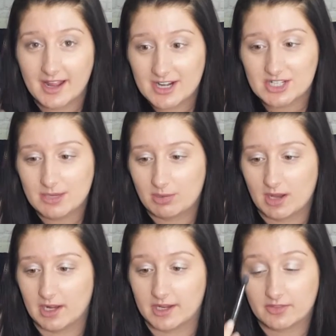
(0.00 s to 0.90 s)
I actually
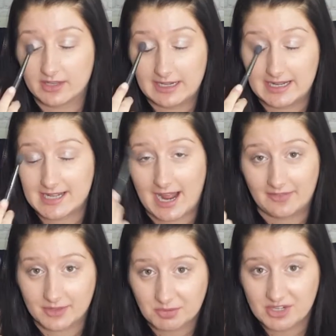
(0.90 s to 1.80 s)
apply like the lid
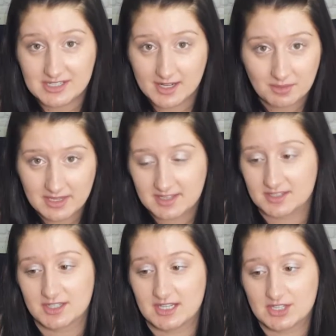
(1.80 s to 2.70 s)
and the crease colour with it because
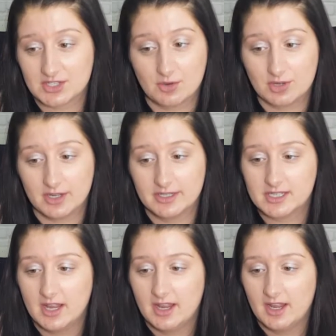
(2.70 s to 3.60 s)
I just think it's so good.